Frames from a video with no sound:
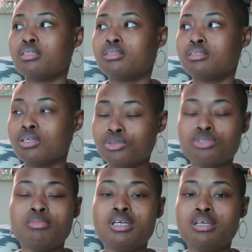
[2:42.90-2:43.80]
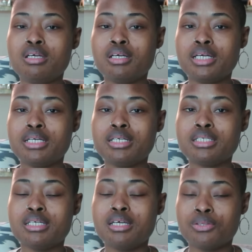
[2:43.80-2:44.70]
social media
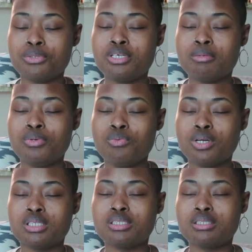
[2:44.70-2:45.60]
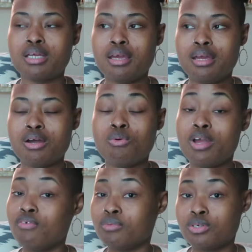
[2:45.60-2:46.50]
is another tip. You want to stay
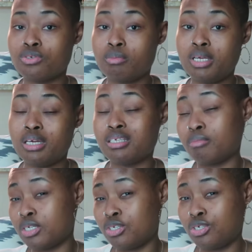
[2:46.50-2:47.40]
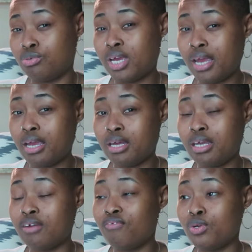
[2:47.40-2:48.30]
away from social media as much as you
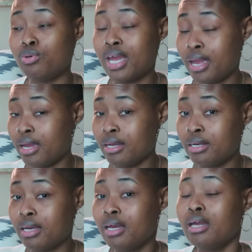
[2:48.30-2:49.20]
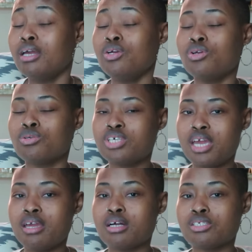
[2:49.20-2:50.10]
can. If you can, you know,
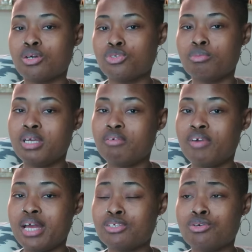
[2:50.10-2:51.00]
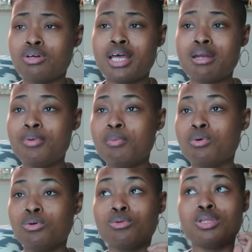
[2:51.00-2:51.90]
take a social media fast. You know, a lot of
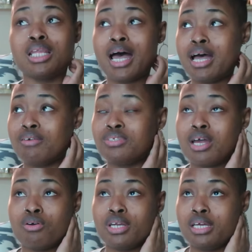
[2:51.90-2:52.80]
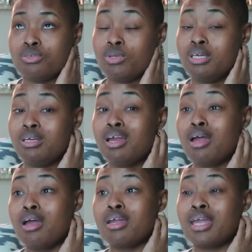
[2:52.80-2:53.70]
people live nowadays really
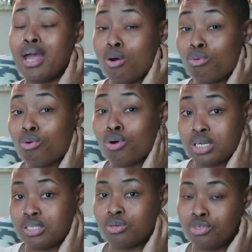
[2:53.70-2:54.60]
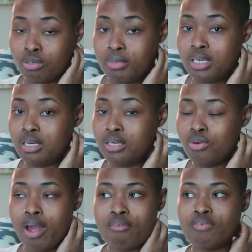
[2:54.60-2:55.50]
count on social media.
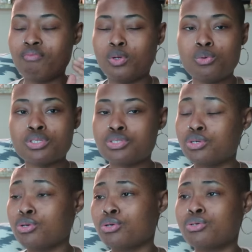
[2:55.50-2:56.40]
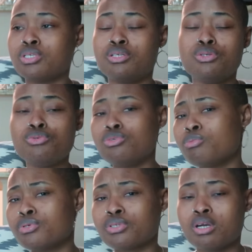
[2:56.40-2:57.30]
You have influencers and
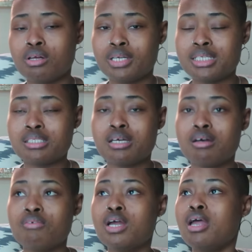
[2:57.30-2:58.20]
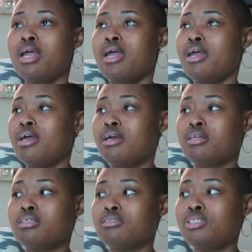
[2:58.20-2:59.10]
YouTubers and all that stuff,
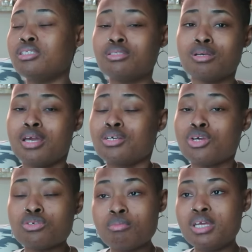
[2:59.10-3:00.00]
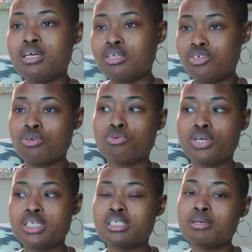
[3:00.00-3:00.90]
and just social media in general,
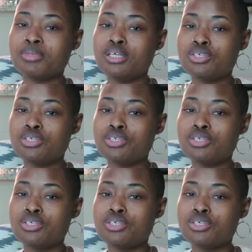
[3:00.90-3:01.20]
it is something